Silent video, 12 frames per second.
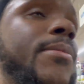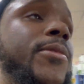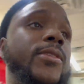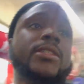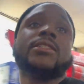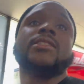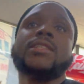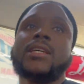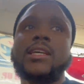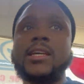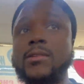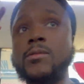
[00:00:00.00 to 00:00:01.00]
me what she
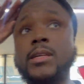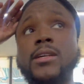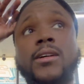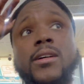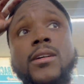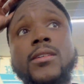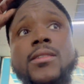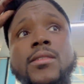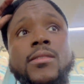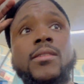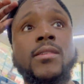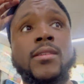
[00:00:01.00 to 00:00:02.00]
said. Anyway,
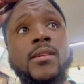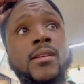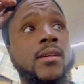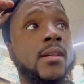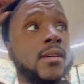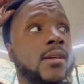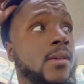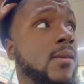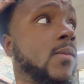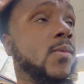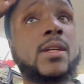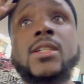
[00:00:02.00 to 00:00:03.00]

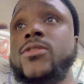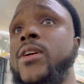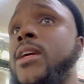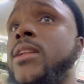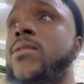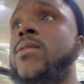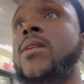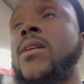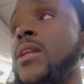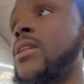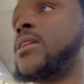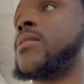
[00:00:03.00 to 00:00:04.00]
uh, we ain't drinking no
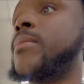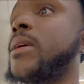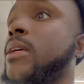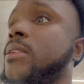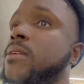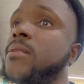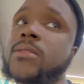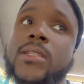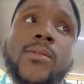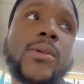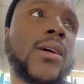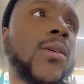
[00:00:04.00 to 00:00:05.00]
hard liquor, man. You know what I'm
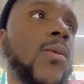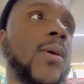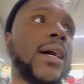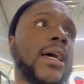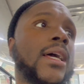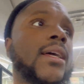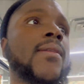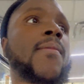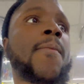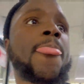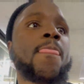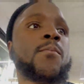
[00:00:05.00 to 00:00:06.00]
saying? We on wine,
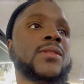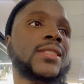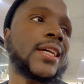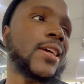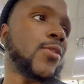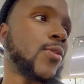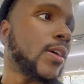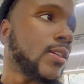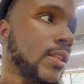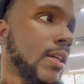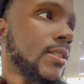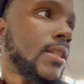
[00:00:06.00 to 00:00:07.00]
sangria,
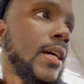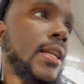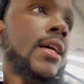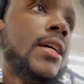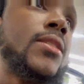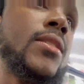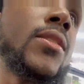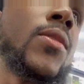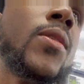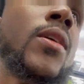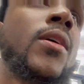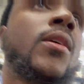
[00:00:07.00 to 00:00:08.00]
things of that nature. So
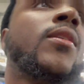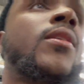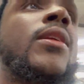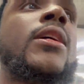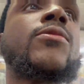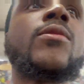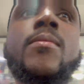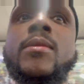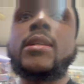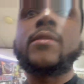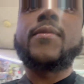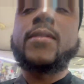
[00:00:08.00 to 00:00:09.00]
that's what I'm
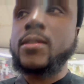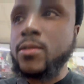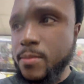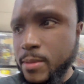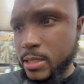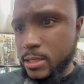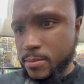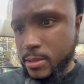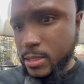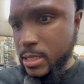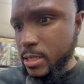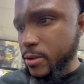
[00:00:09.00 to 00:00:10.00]
looking for. So I'm gonna get some
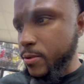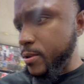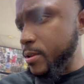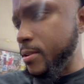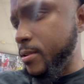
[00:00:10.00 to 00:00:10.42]
sangria.